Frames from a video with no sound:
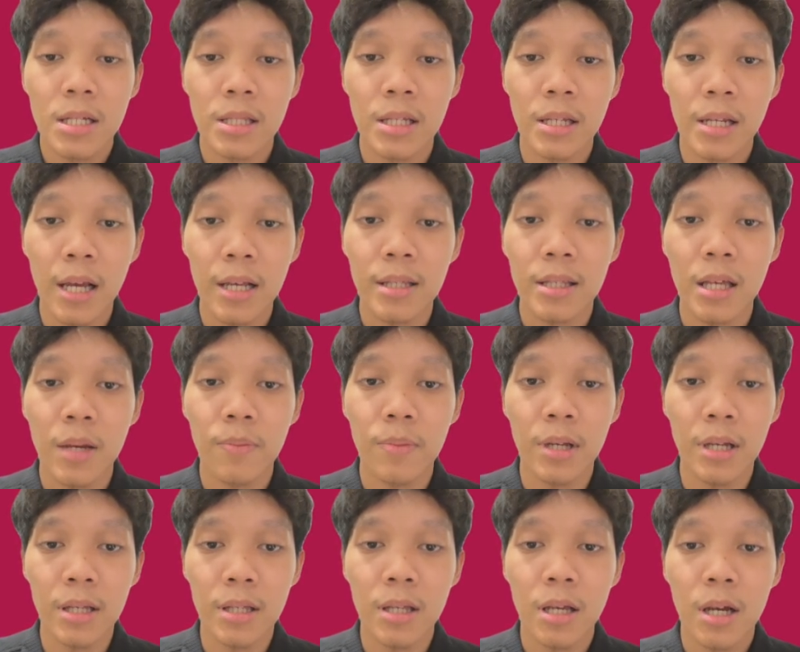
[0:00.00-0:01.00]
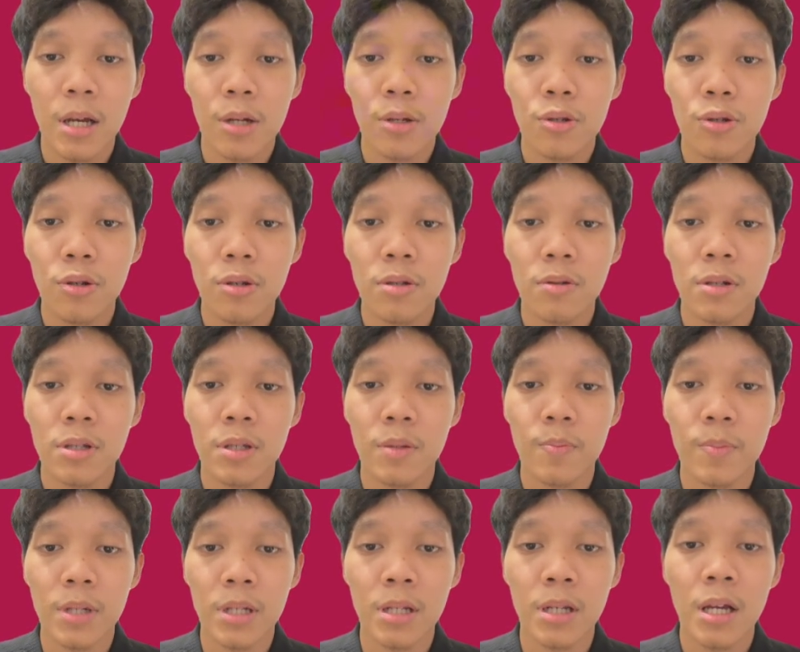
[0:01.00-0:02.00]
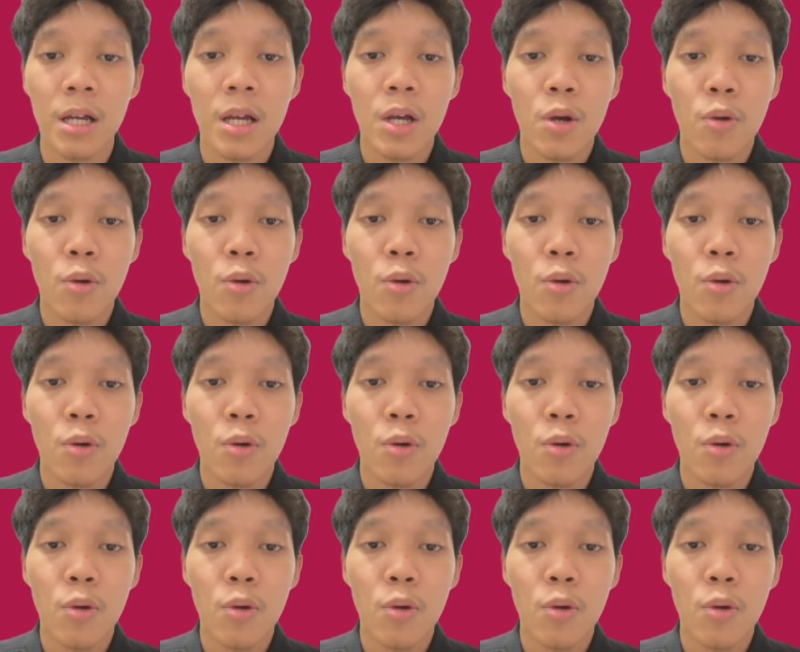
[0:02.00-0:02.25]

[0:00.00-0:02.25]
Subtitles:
The next step is choose recipient,